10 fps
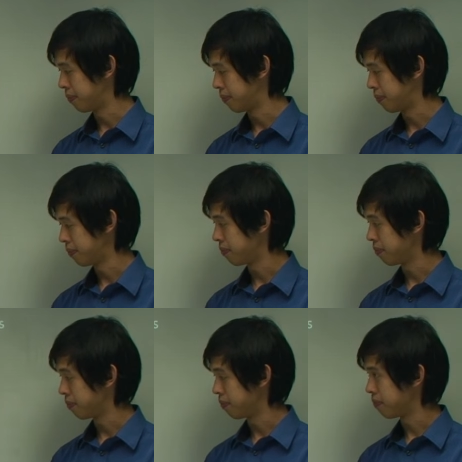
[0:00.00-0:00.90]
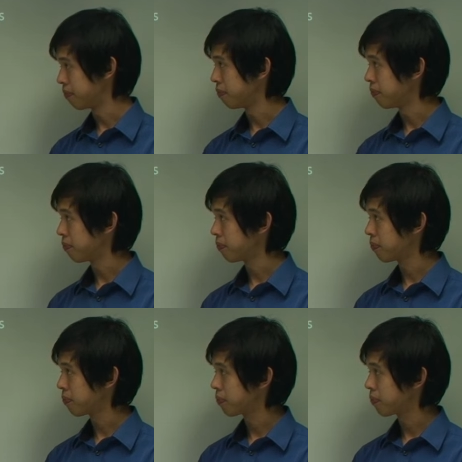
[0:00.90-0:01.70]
[no speech]